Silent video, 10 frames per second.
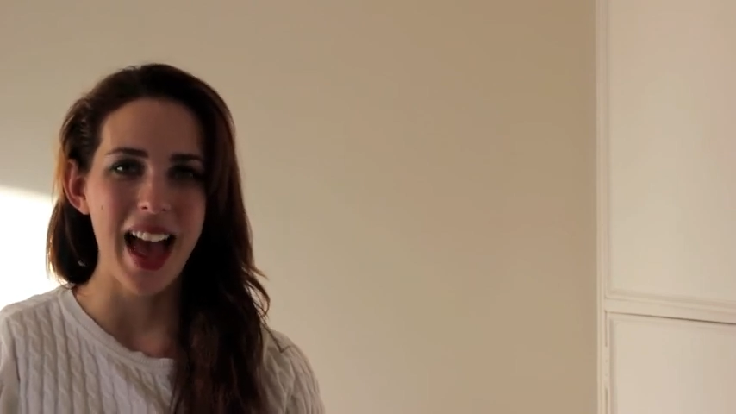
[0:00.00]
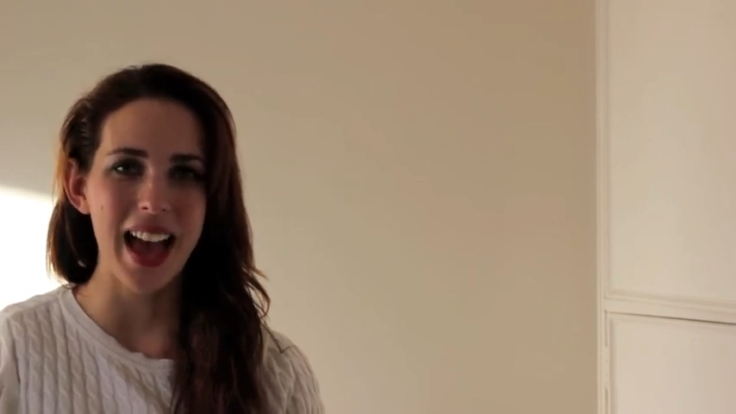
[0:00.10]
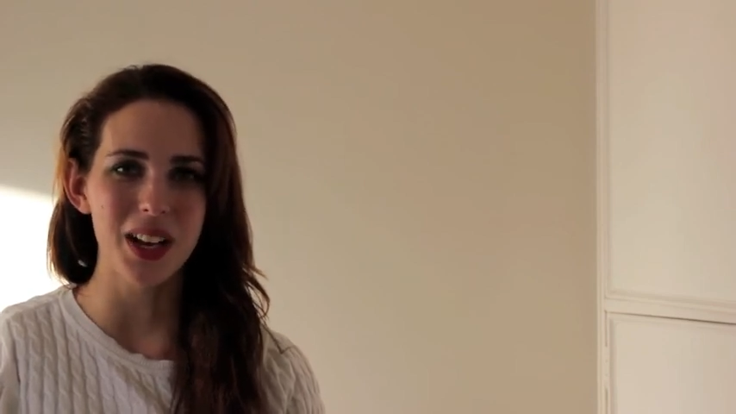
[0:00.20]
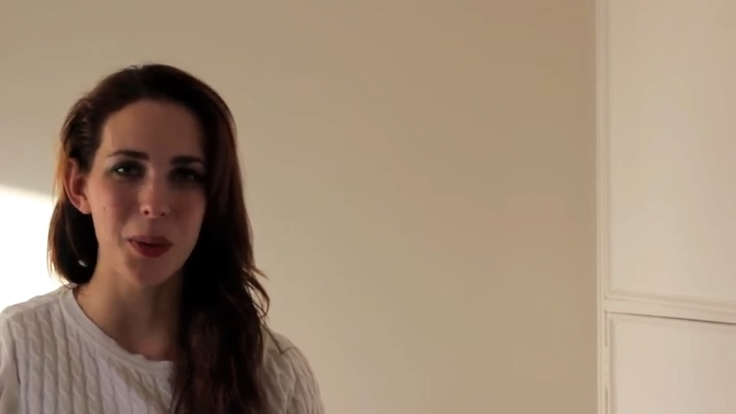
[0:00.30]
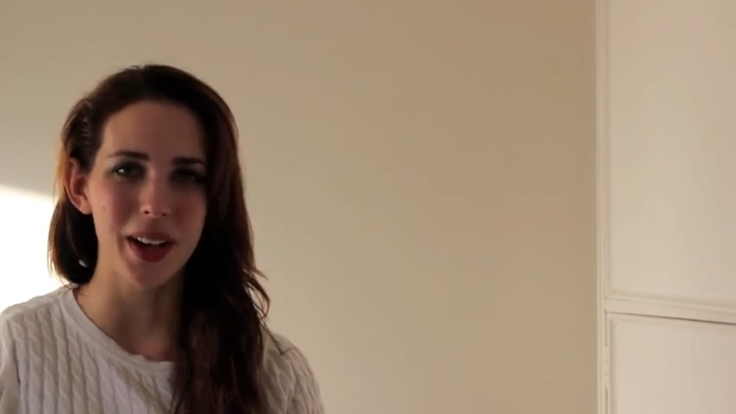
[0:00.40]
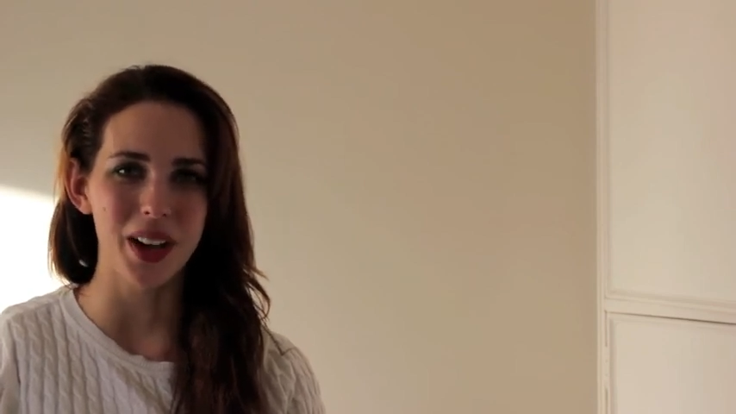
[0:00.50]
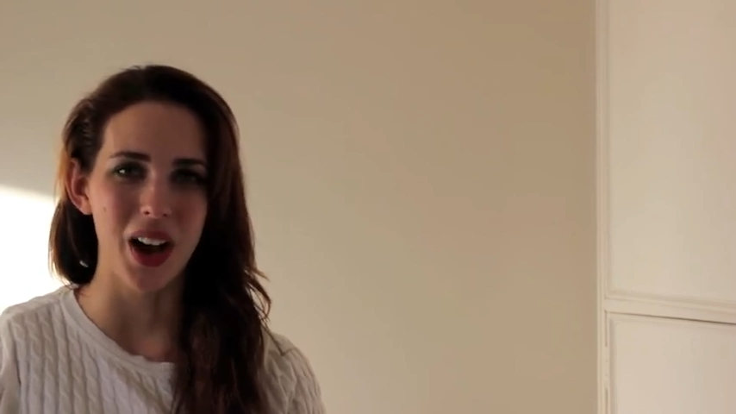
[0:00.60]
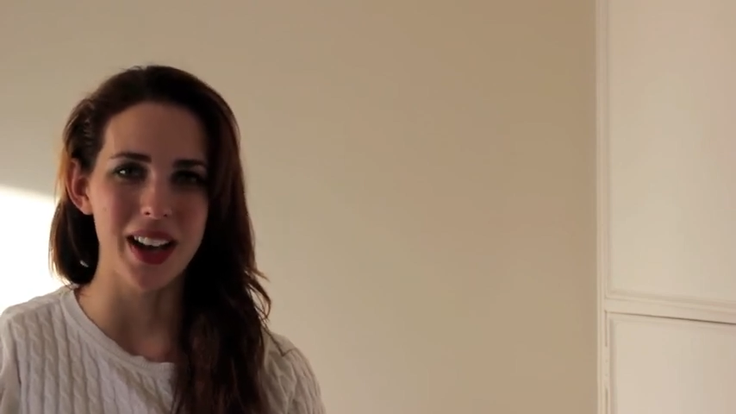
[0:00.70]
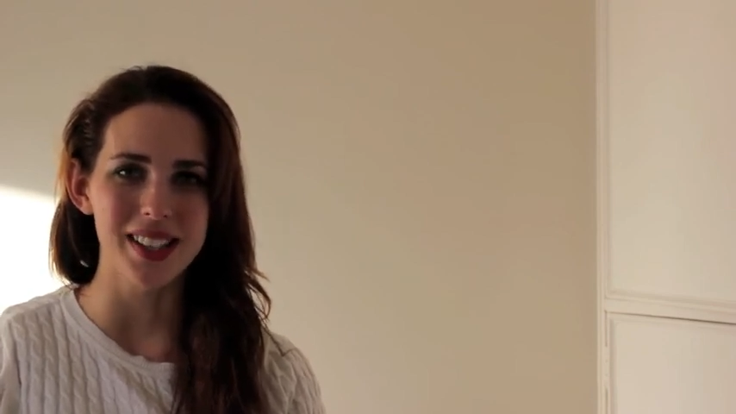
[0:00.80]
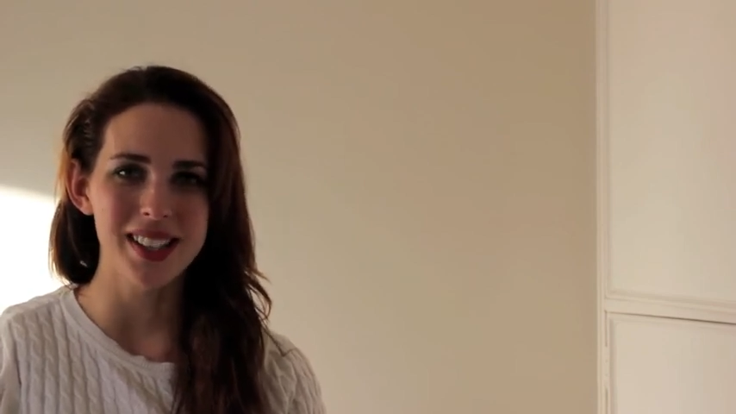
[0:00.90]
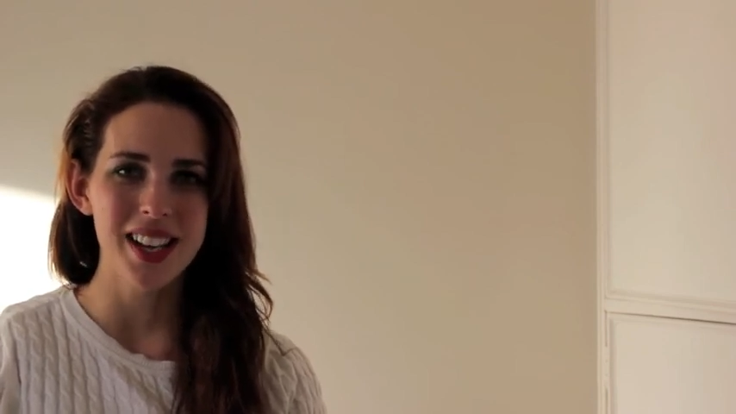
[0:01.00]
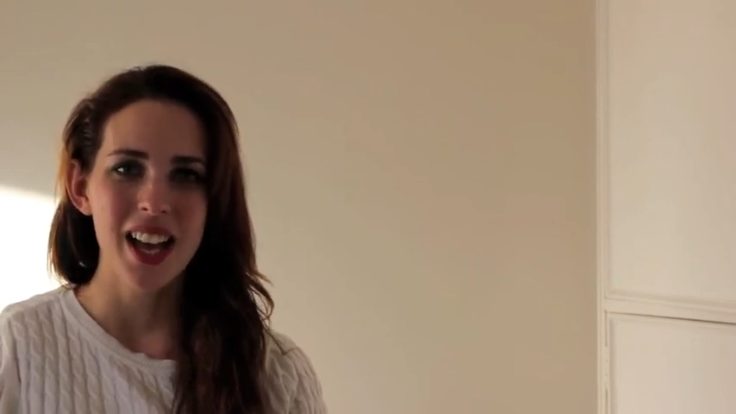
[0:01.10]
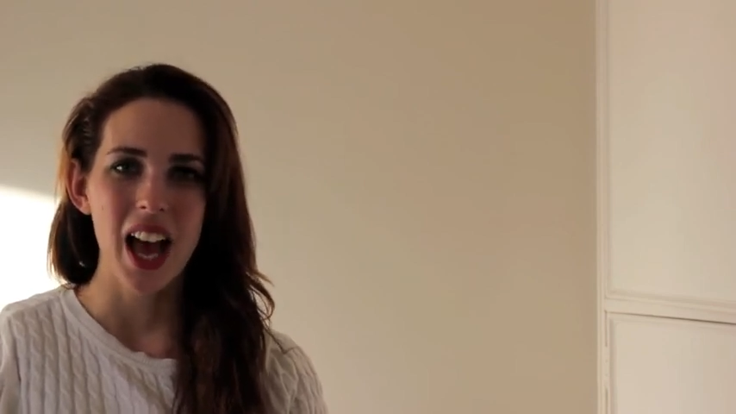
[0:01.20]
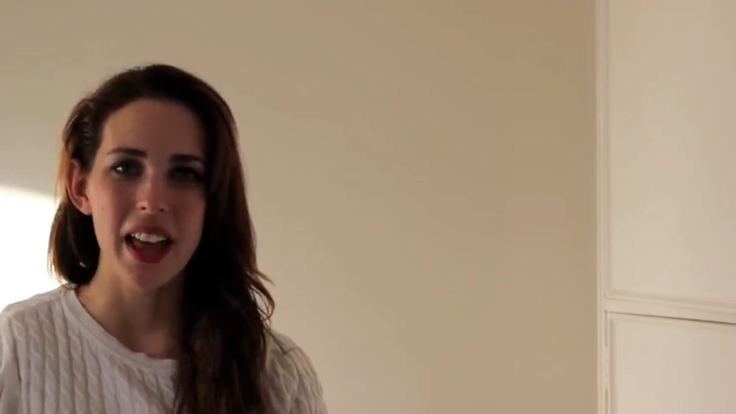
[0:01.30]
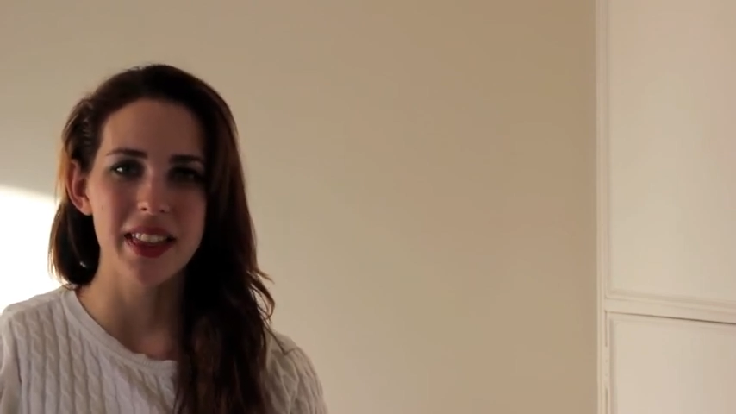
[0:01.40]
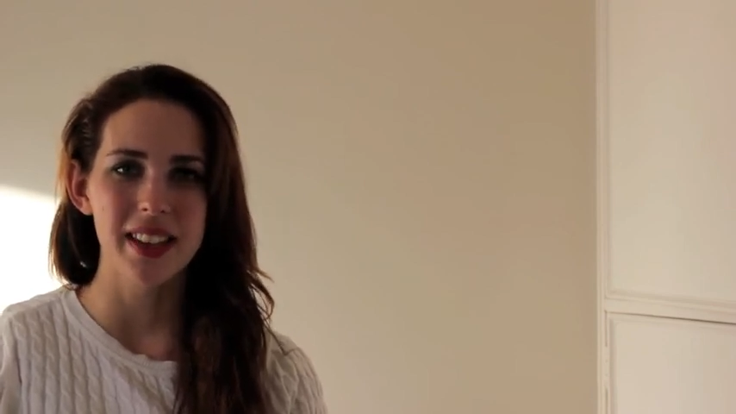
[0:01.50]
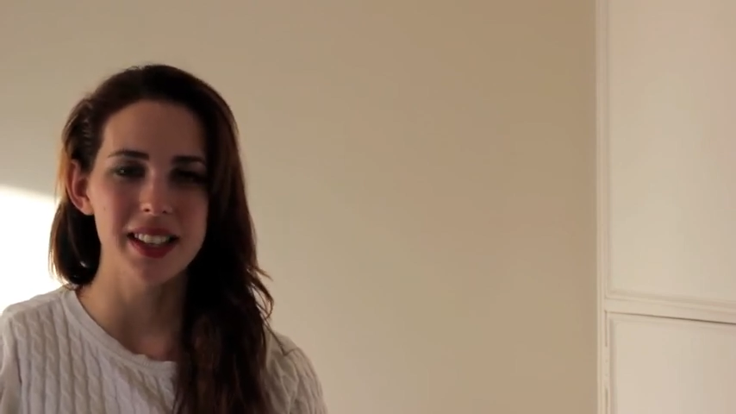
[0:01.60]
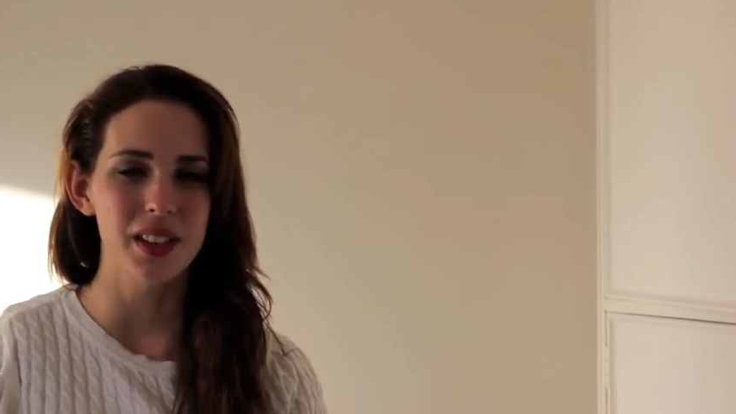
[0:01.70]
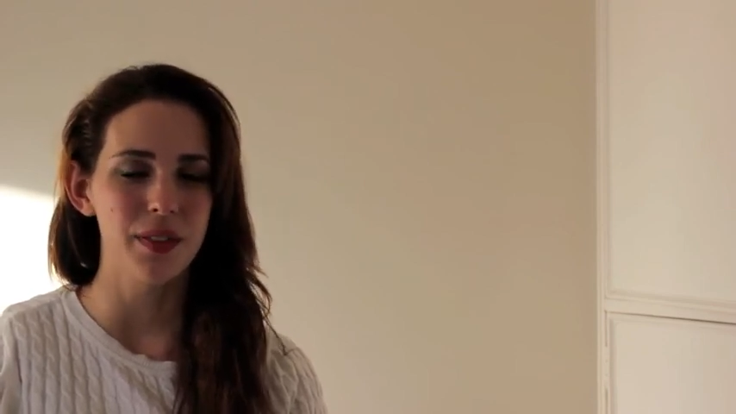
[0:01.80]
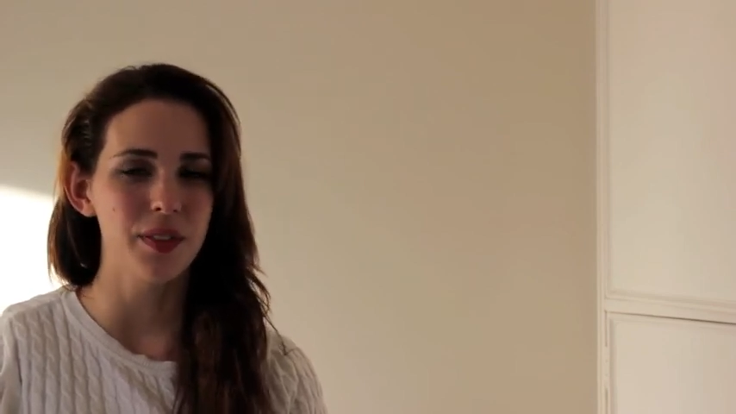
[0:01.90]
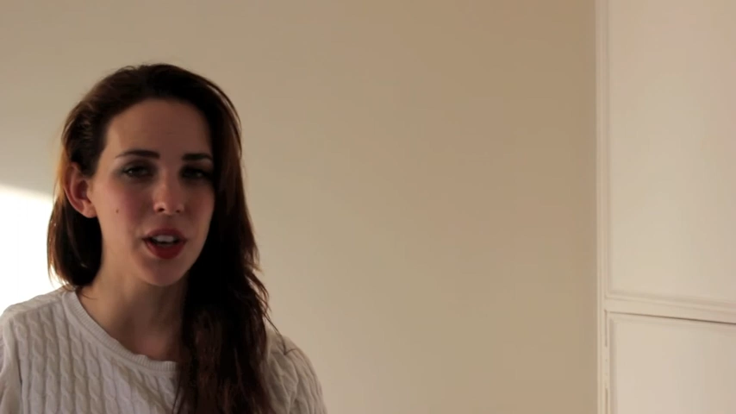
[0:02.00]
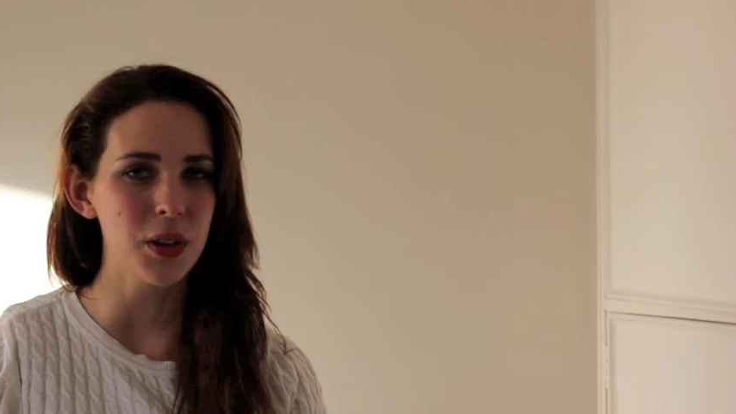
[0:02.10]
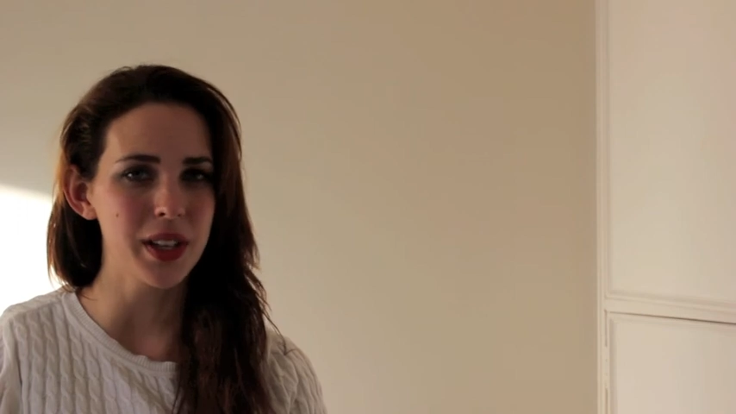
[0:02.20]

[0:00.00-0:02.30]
Anyway guys, this is a few